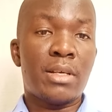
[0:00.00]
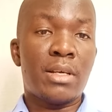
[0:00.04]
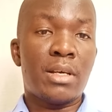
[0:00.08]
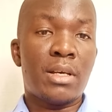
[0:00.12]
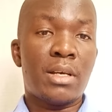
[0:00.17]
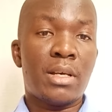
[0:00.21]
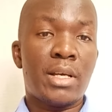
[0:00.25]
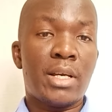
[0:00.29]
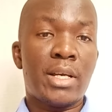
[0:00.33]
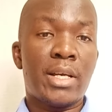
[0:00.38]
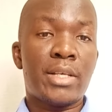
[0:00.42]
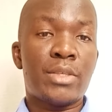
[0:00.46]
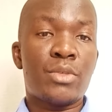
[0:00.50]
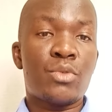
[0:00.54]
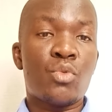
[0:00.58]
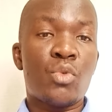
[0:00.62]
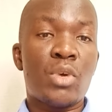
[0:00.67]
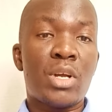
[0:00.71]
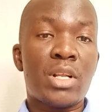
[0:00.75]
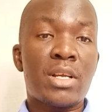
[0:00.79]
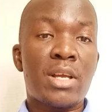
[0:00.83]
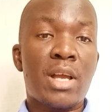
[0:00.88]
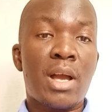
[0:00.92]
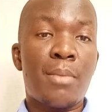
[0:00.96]
to
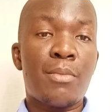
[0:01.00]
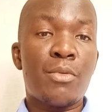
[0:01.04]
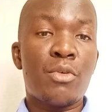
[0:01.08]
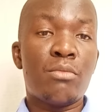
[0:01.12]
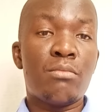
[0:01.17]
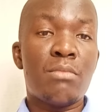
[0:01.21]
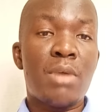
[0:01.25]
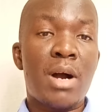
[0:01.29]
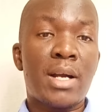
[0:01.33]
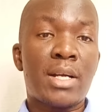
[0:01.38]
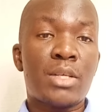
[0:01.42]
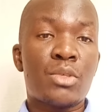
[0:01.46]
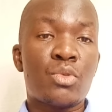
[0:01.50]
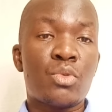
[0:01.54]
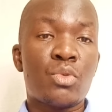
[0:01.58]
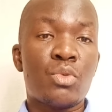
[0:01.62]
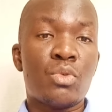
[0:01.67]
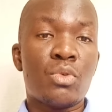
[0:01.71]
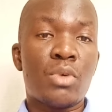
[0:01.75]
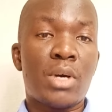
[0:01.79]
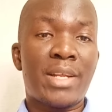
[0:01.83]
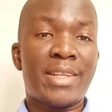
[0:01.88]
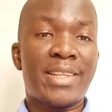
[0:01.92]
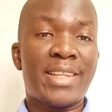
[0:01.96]
welcome you back
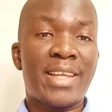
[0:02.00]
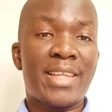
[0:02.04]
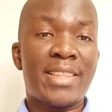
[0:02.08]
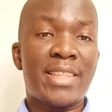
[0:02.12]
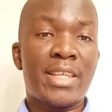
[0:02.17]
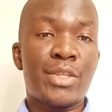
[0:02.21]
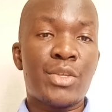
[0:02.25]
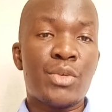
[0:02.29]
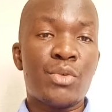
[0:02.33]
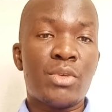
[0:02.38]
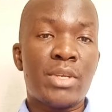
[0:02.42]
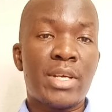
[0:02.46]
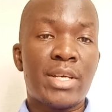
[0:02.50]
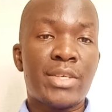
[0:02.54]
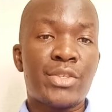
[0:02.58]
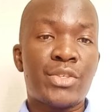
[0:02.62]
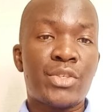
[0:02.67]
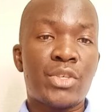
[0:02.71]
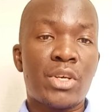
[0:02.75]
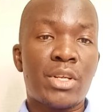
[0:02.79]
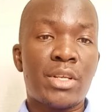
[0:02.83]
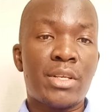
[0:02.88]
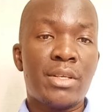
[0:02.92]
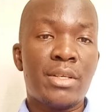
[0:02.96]
to another new
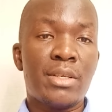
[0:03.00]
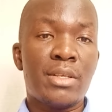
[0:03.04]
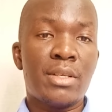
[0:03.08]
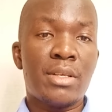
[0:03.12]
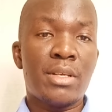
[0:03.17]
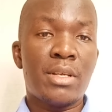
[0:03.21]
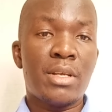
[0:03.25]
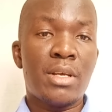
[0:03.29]
lesson,